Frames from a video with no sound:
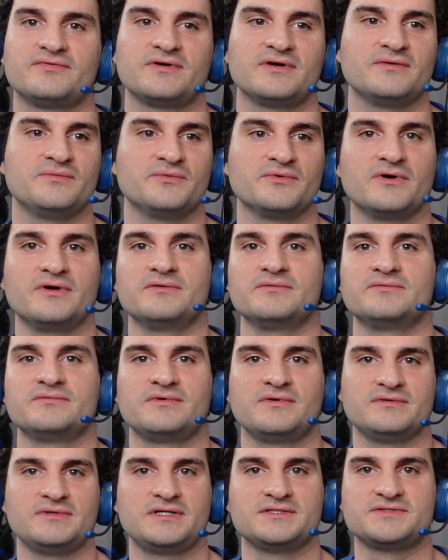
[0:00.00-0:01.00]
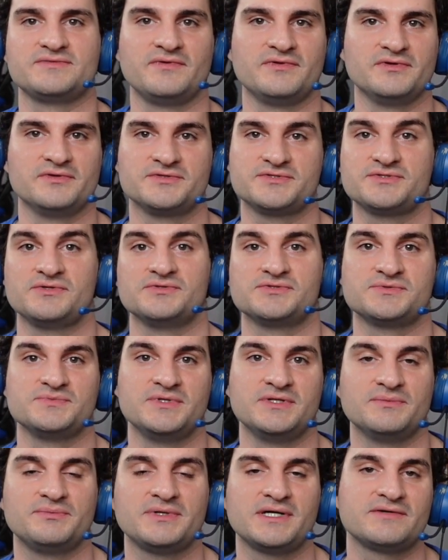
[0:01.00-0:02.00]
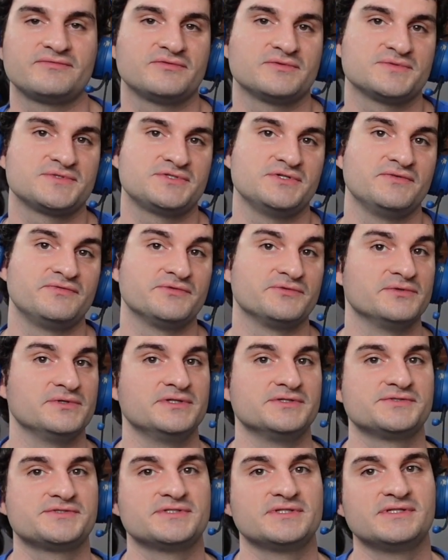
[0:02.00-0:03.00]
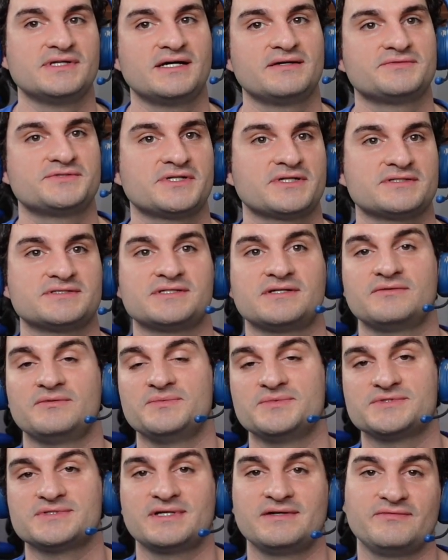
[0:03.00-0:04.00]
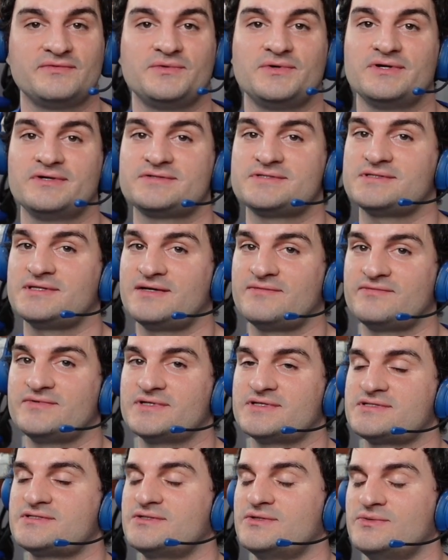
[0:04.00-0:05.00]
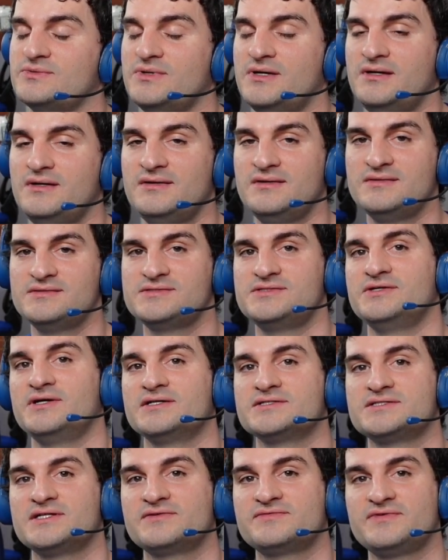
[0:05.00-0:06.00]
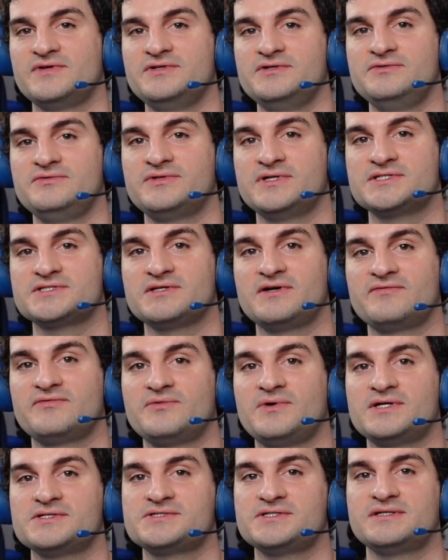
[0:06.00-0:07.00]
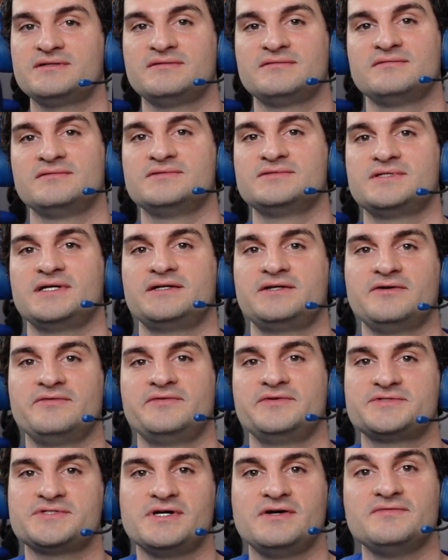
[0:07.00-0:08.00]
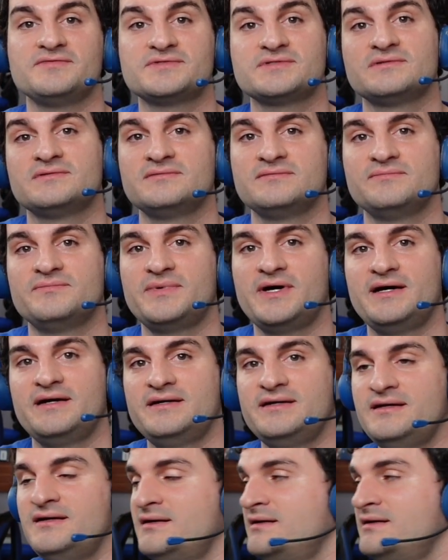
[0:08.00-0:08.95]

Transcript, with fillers: Uh, we're on lots of other social media platforms too. If you're really interested in that, check us out almost everywhere. It's Lapfix. So see you guys next video. Thanks a lot for watching. Take care of yourselves. Bye.